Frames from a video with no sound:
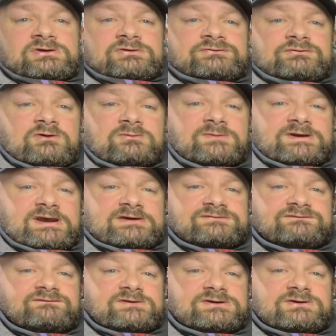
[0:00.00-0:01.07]
So in my
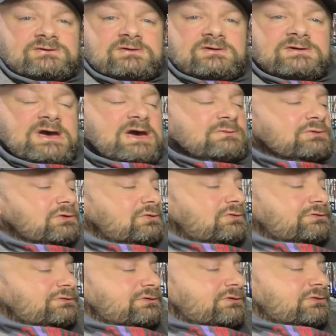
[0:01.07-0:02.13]
next video, I'm
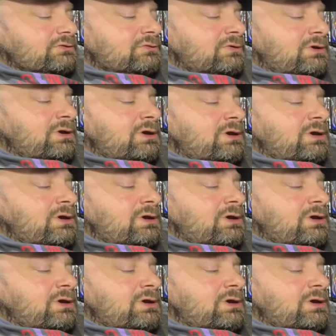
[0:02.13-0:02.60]
going to